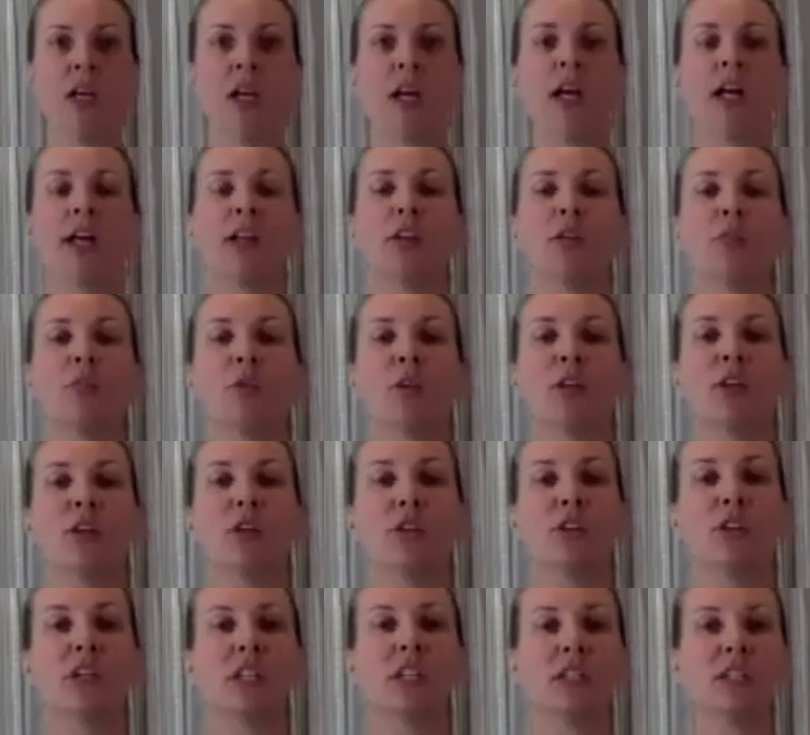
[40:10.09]
and you bring
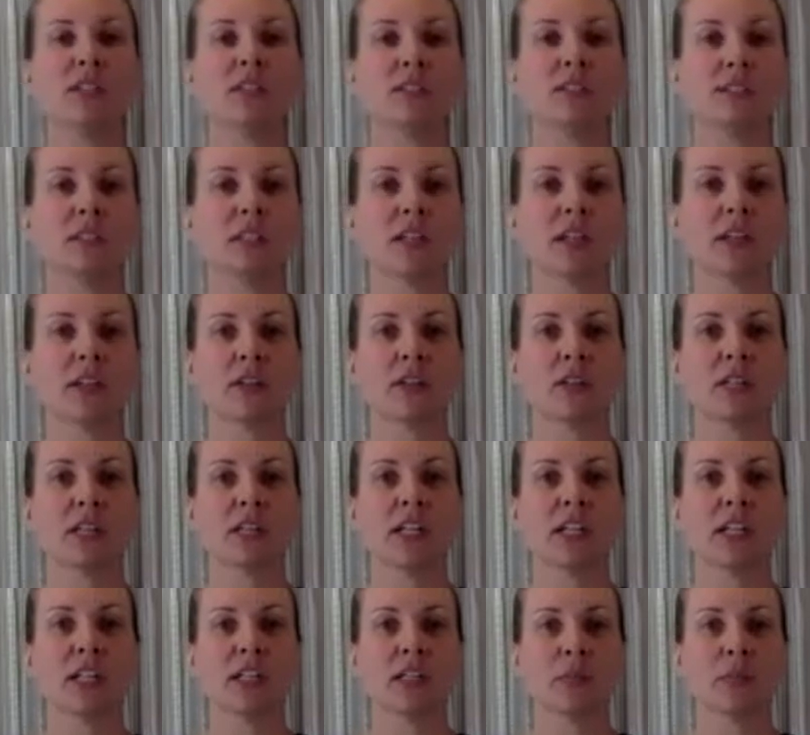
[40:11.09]
your knees together,
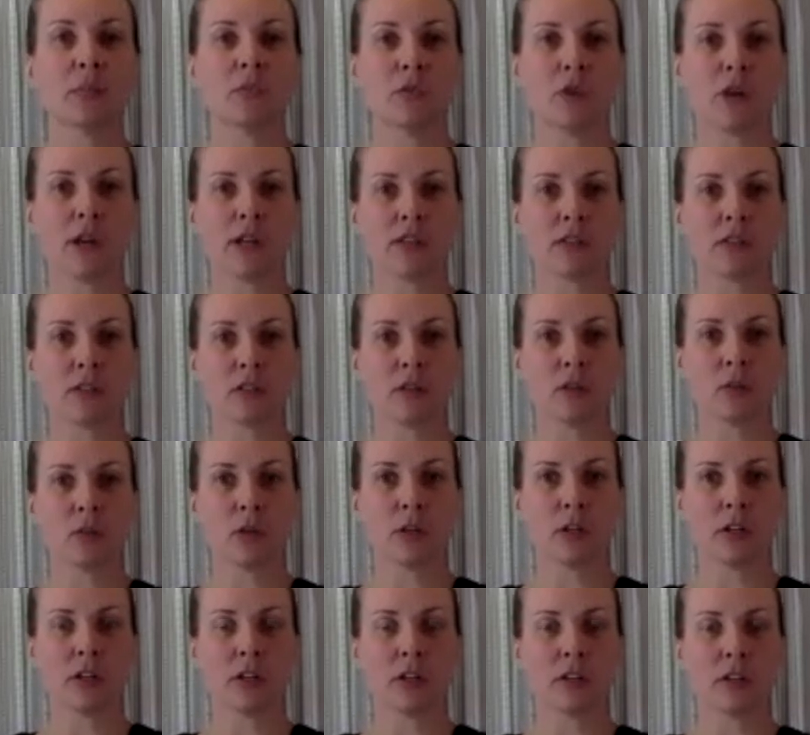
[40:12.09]
letting them rest on one
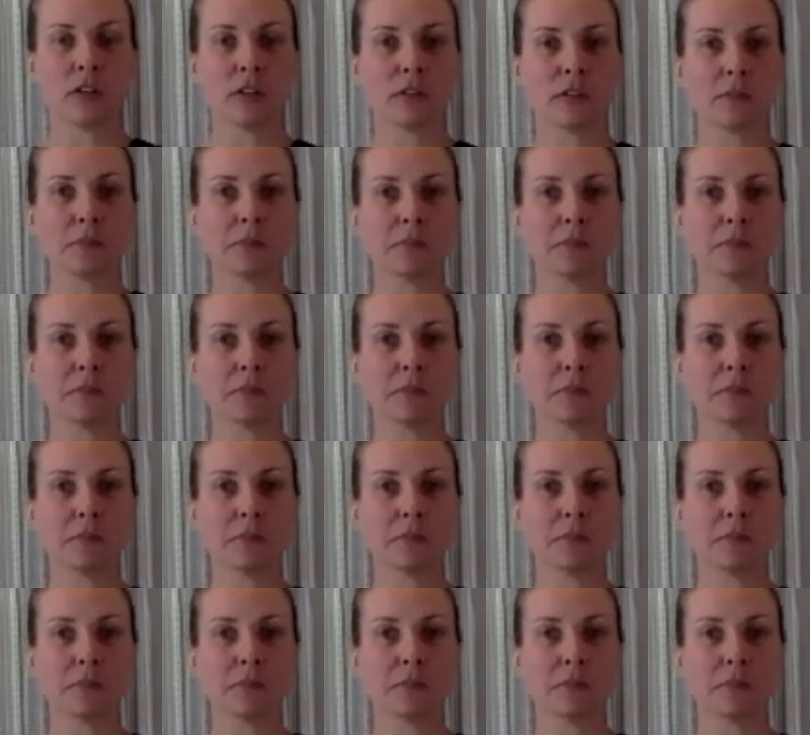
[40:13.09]
another.